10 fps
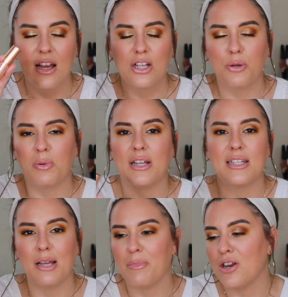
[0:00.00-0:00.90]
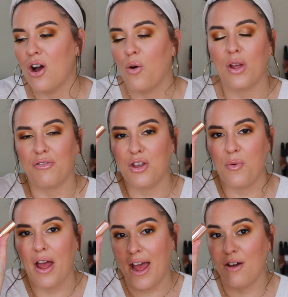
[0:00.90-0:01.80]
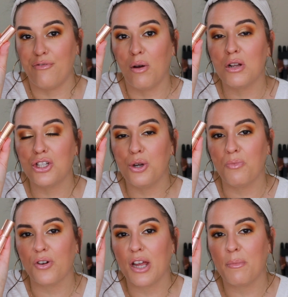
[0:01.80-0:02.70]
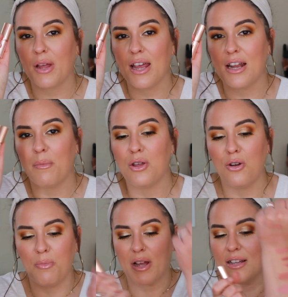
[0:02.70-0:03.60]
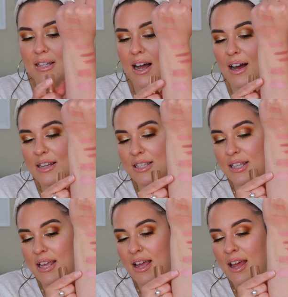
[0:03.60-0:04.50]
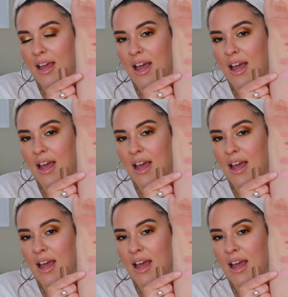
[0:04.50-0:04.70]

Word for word: So please let me know if you have found a dupe for Kim KW, because honestly,